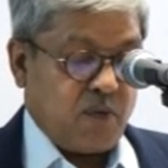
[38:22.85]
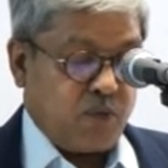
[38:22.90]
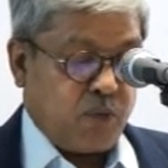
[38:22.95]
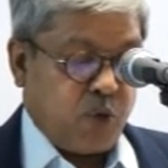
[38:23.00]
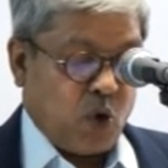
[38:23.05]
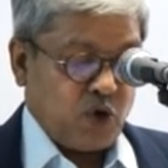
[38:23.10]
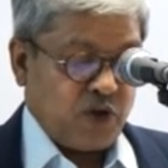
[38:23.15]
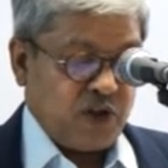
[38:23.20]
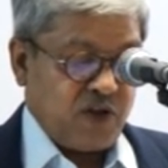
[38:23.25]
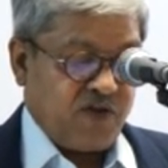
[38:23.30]

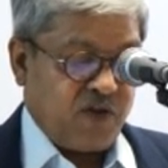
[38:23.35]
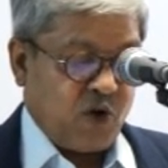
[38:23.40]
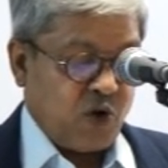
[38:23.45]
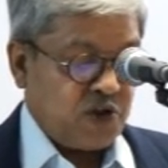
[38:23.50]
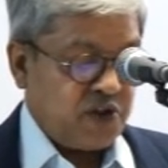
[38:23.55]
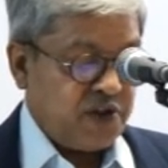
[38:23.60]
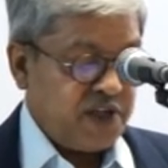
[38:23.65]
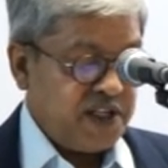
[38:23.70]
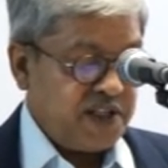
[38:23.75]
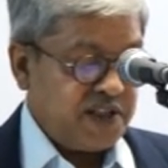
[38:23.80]
Both the
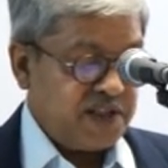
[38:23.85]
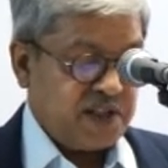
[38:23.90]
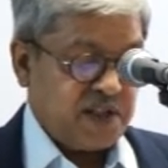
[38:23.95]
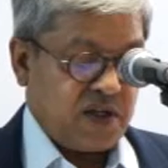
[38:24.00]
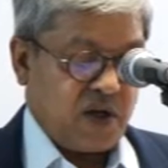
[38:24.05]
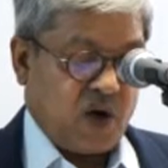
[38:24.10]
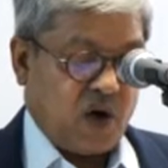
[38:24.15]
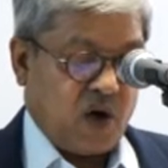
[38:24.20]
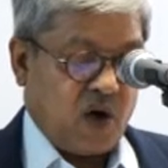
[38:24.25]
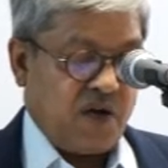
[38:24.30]
votaries
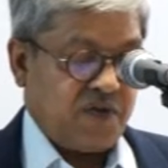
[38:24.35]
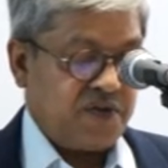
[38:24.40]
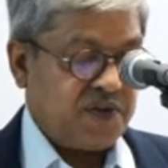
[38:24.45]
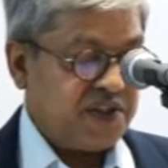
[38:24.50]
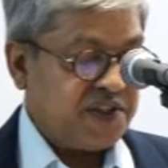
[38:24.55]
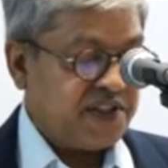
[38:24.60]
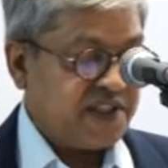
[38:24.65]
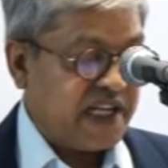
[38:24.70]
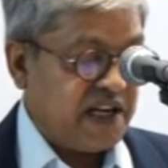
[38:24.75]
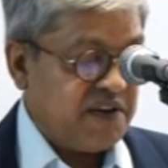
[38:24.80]

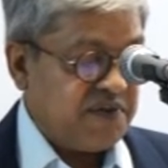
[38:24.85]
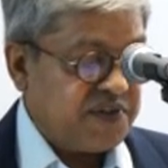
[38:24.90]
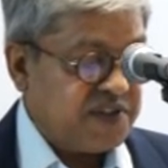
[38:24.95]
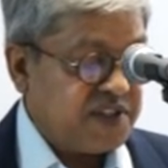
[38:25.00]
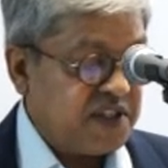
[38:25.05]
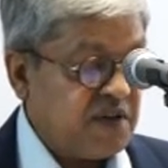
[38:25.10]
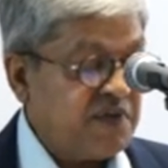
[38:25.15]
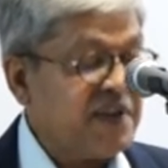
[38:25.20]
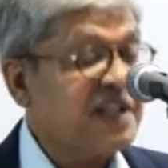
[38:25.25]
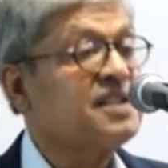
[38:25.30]
of
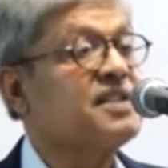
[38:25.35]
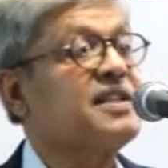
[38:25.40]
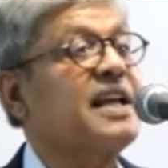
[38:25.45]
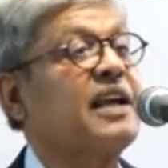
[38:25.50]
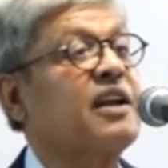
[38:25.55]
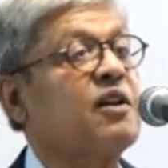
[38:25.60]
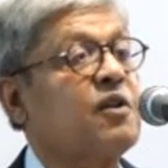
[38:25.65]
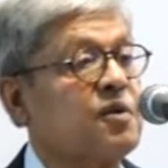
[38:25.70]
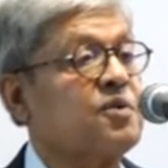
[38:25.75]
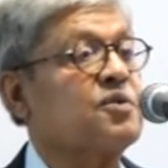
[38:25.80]
self-serving
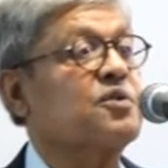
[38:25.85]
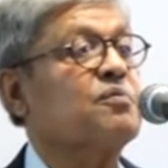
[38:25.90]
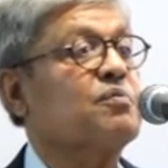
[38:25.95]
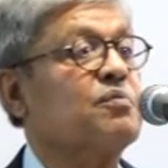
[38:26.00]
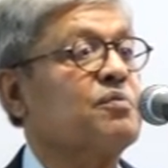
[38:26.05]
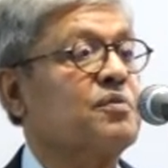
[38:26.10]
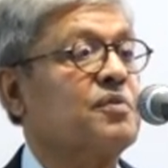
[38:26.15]
secularism,